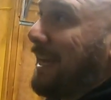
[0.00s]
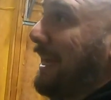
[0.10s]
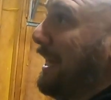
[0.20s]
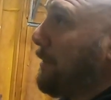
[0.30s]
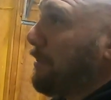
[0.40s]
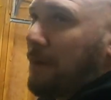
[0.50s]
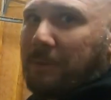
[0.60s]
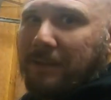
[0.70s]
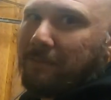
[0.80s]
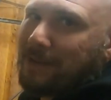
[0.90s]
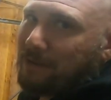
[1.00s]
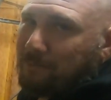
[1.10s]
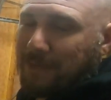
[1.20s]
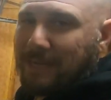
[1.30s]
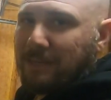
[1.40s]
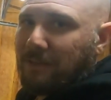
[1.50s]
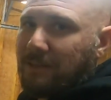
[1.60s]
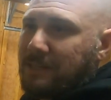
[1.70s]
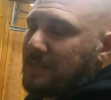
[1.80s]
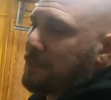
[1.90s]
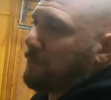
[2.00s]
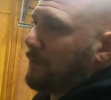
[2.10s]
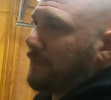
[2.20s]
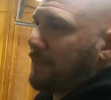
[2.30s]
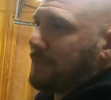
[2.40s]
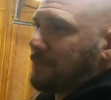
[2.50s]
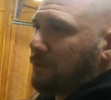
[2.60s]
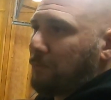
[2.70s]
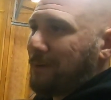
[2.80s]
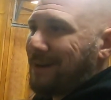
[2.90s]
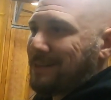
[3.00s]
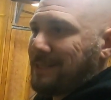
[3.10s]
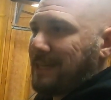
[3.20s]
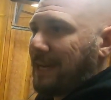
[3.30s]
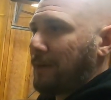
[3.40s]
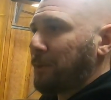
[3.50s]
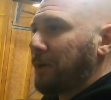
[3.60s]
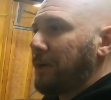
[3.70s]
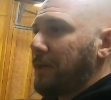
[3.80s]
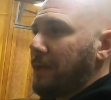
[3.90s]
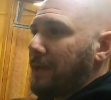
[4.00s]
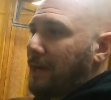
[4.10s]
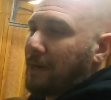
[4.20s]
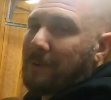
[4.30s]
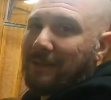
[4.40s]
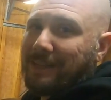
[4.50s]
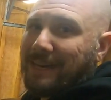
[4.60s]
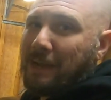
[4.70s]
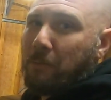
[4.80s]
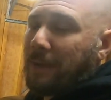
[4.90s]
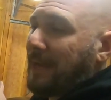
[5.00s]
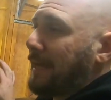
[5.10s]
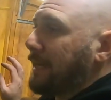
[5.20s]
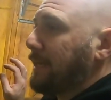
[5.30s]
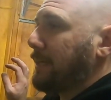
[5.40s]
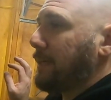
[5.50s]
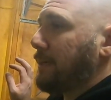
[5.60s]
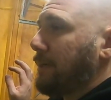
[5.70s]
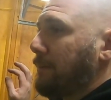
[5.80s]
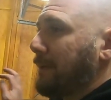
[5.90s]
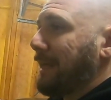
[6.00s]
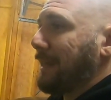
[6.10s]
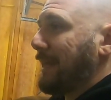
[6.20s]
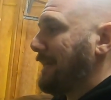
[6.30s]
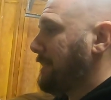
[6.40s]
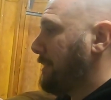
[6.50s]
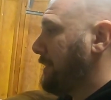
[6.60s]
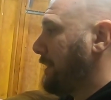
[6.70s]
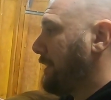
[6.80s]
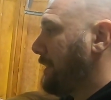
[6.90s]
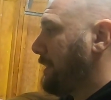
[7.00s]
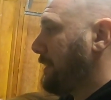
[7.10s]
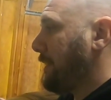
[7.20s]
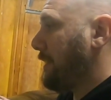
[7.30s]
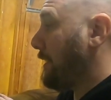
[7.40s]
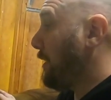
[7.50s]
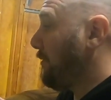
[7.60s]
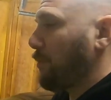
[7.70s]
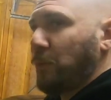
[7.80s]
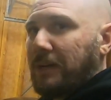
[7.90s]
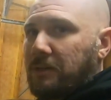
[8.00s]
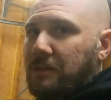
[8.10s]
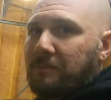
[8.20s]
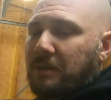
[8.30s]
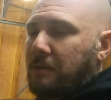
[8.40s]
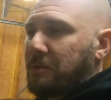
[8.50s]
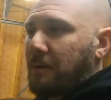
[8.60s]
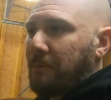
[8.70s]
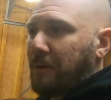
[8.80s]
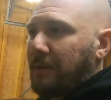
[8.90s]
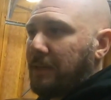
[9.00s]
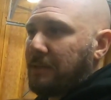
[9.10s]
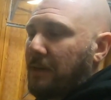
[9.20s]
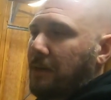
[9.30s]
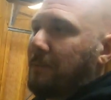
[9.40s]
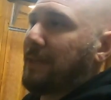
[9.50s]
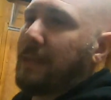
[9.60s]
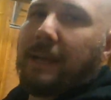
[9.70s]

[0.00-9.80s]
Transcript: And I'm probably going to mount it back at the license plate. It's a little boxy camera. I'm going to mount that out back, get that done over the winter sometime, so I'll probably document